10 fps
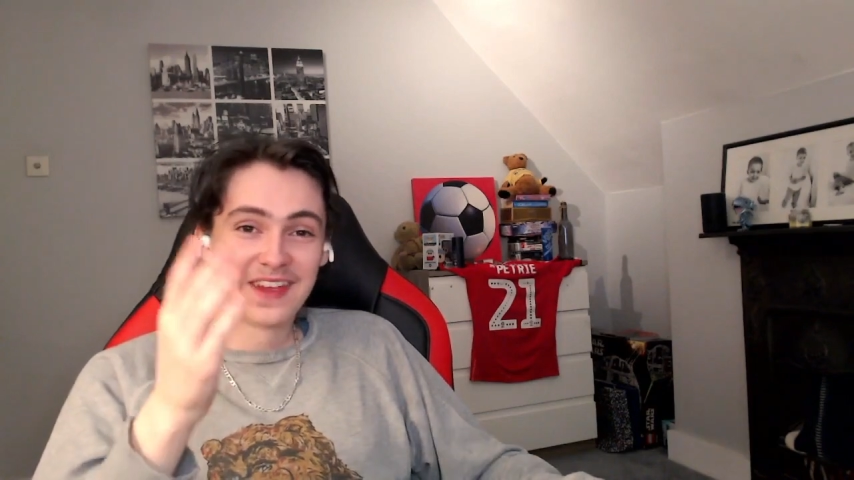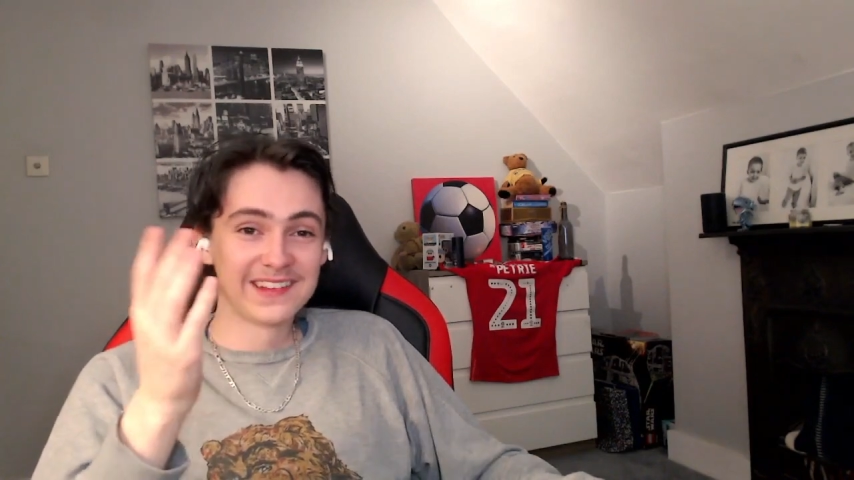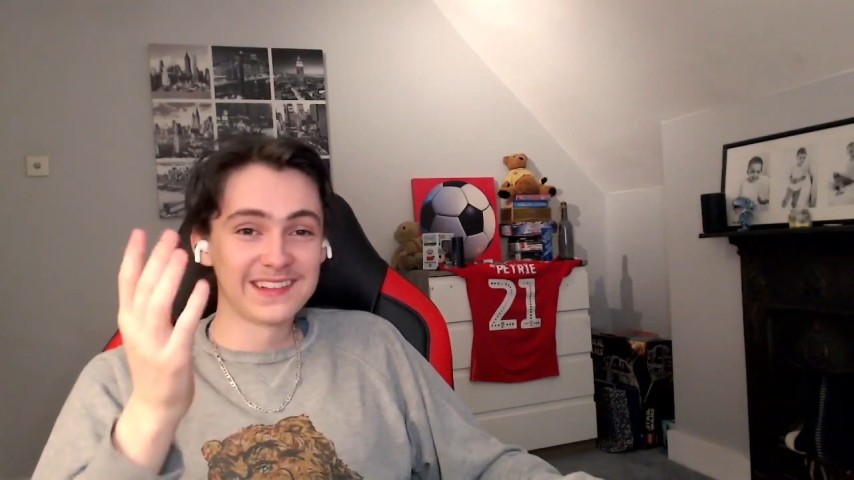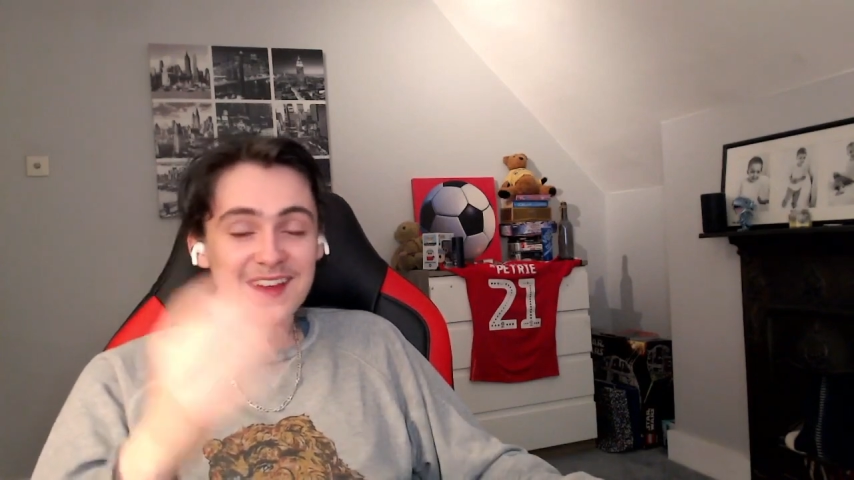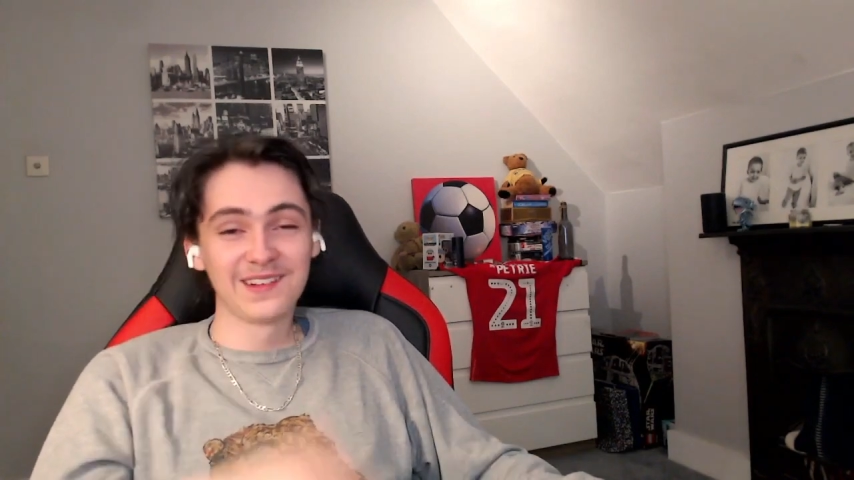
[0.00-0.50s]
I
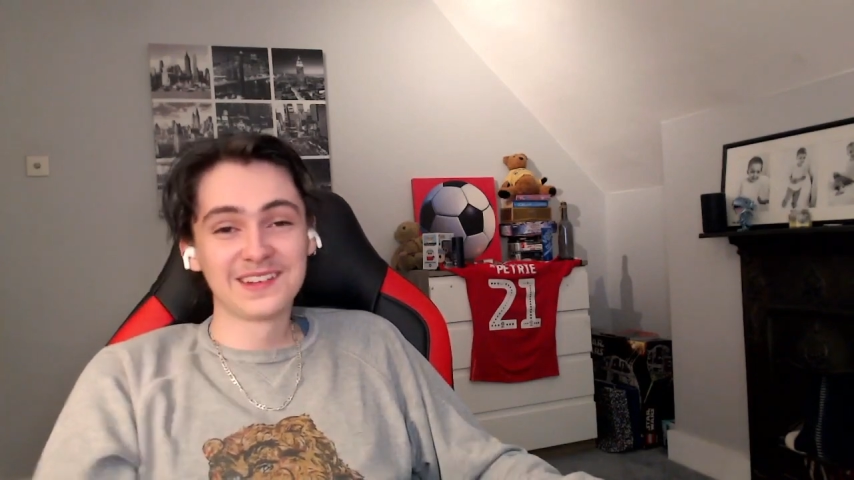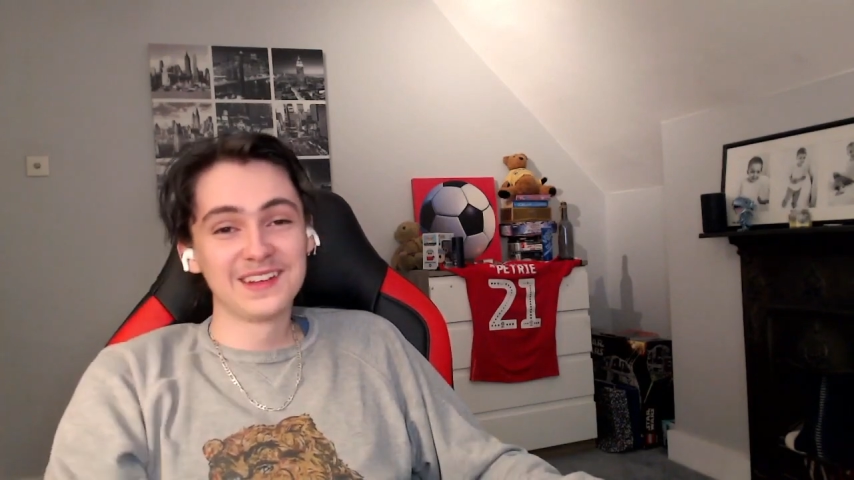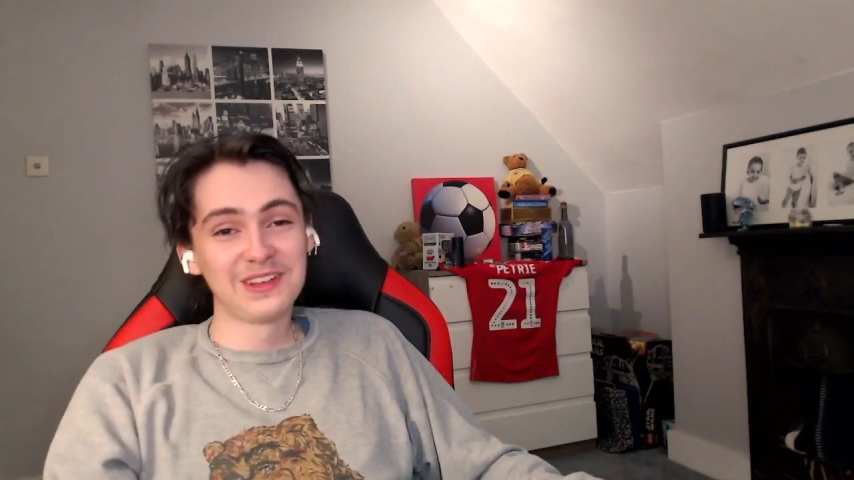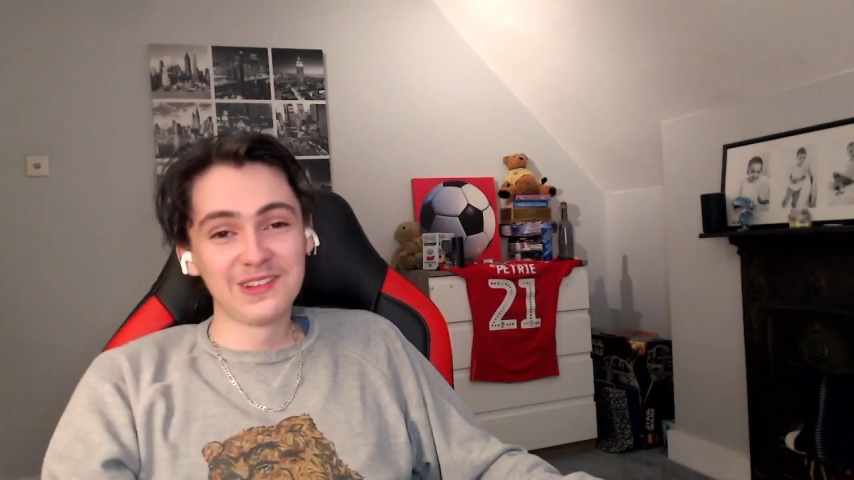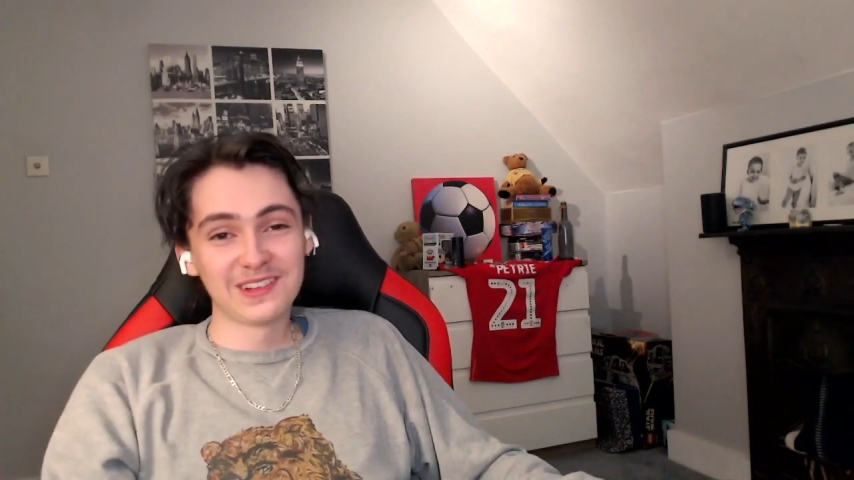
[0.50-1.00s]
said I was
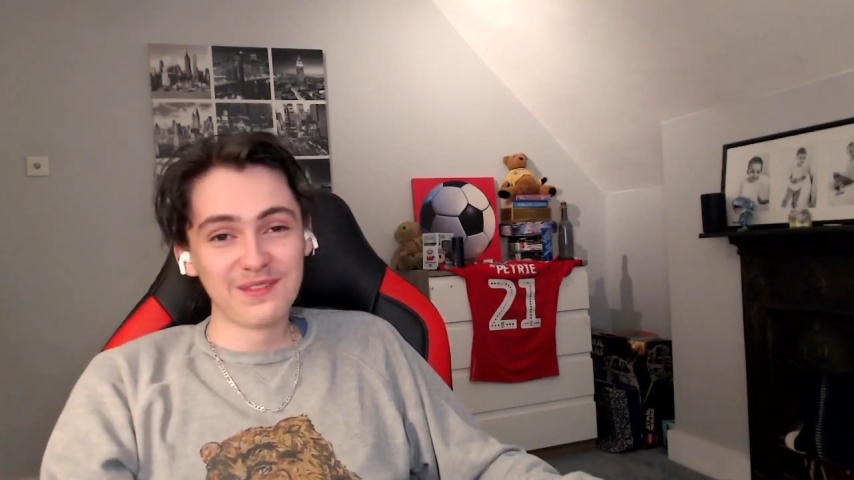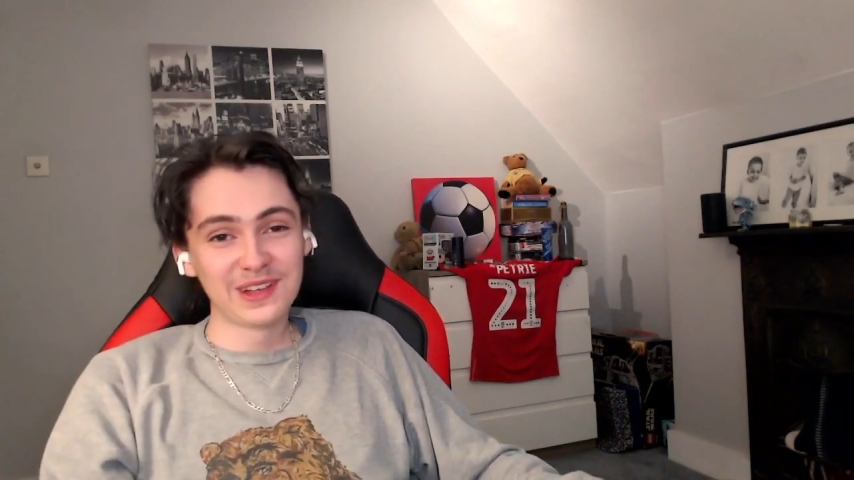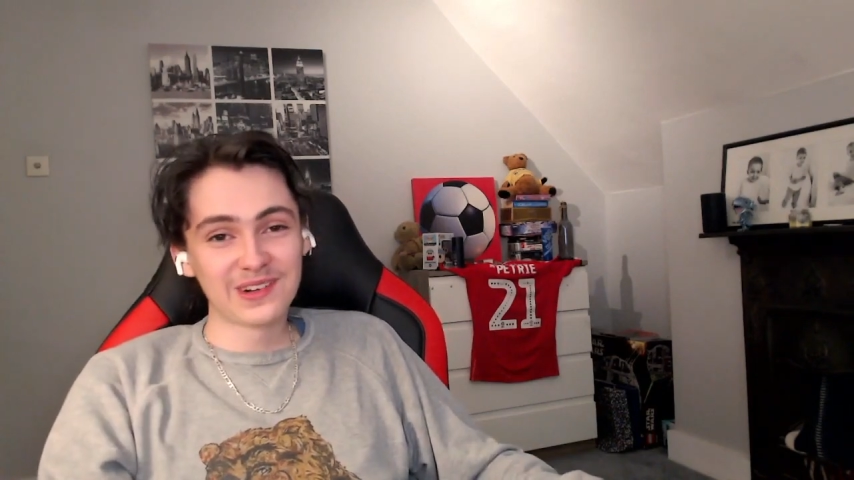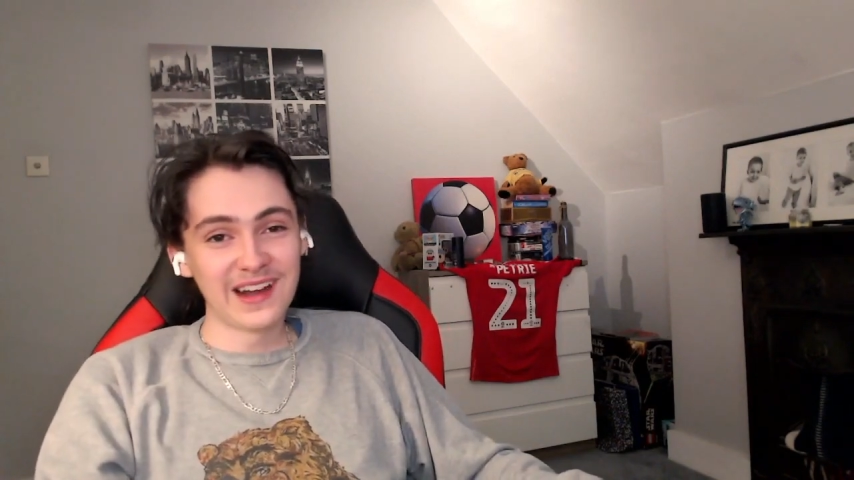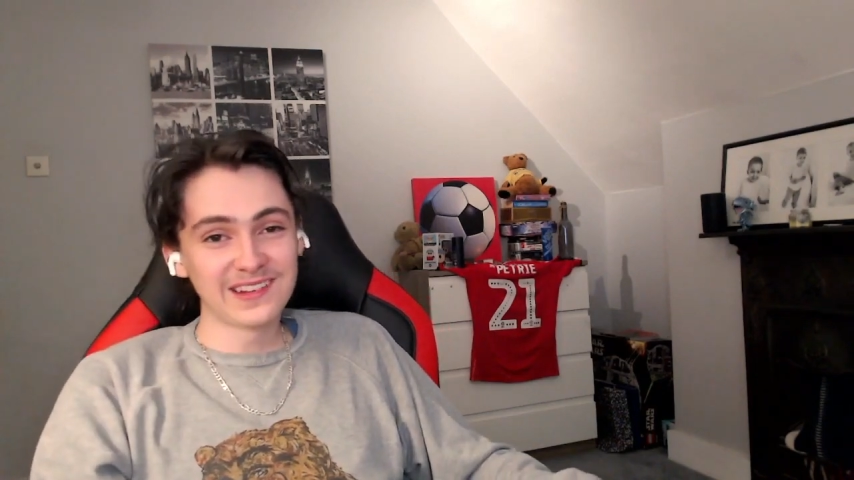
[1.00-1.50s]
gonna do
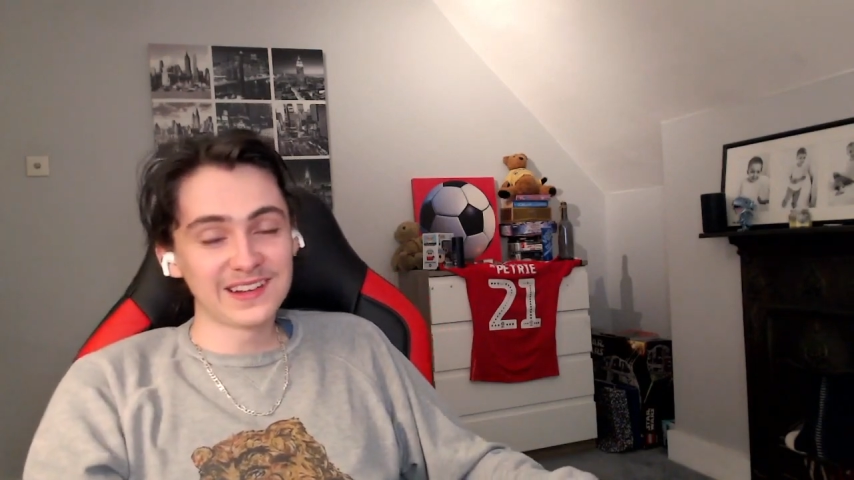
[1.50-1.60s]
something crazy.